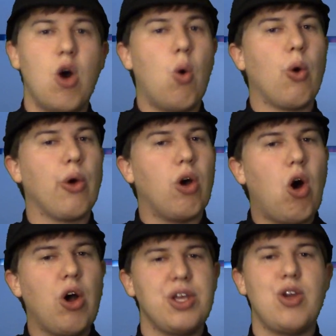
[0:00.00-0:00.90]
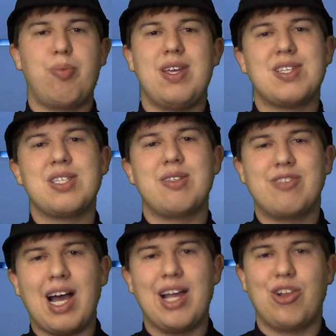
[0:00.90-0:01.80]
or audio pieces of
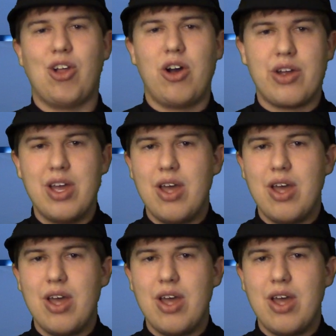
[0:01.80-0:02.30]
dialogue